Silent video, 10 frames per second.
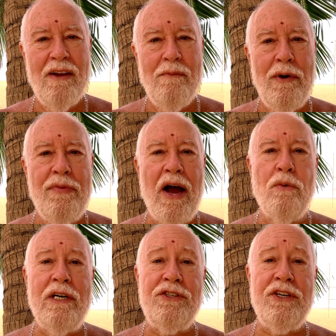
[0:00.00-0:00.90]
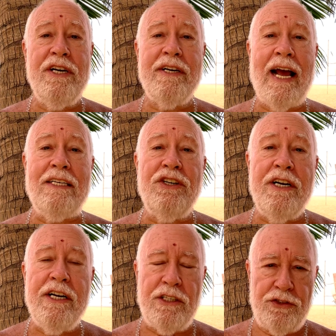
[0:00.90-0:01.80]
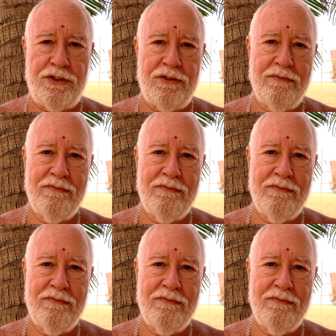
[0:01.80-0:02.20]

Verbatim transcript: but that we see it as it is,